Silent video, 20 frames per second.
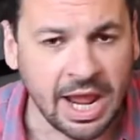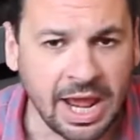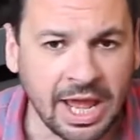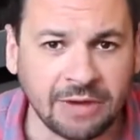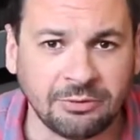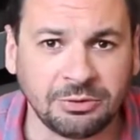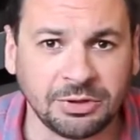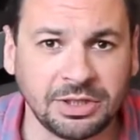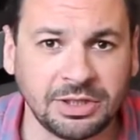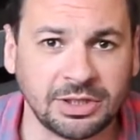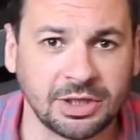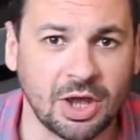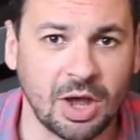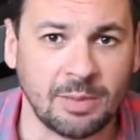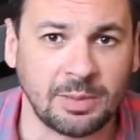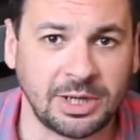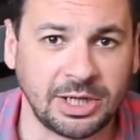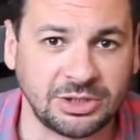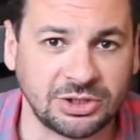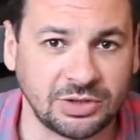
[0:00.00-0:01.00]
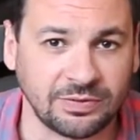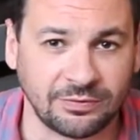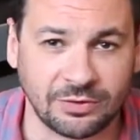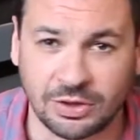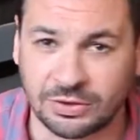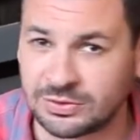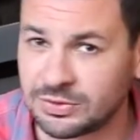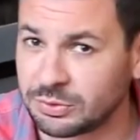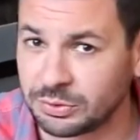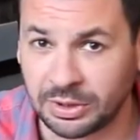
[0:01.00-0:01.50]
and really the combination of
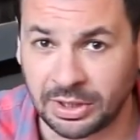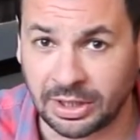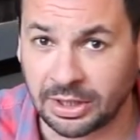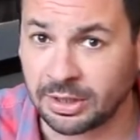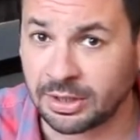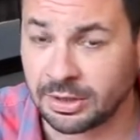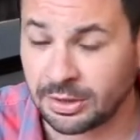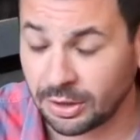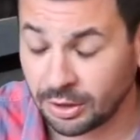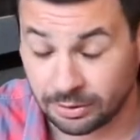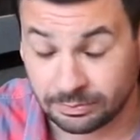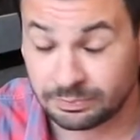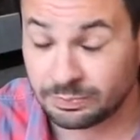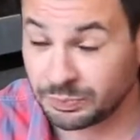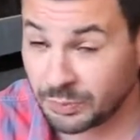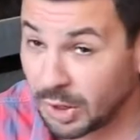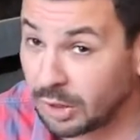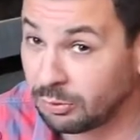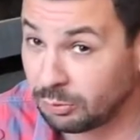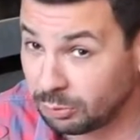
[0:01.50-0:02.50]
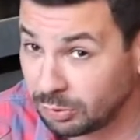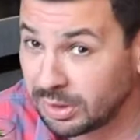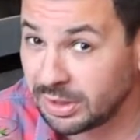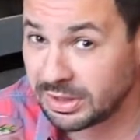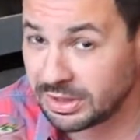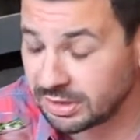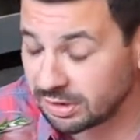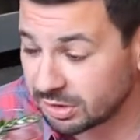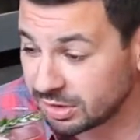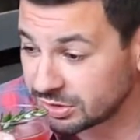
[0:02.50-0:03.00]
those three are
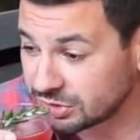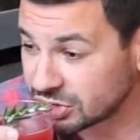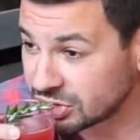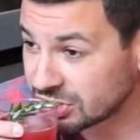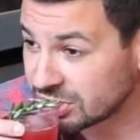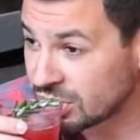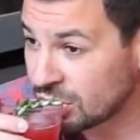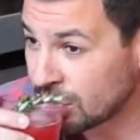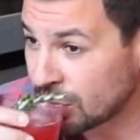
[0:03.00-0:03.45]
really delicious.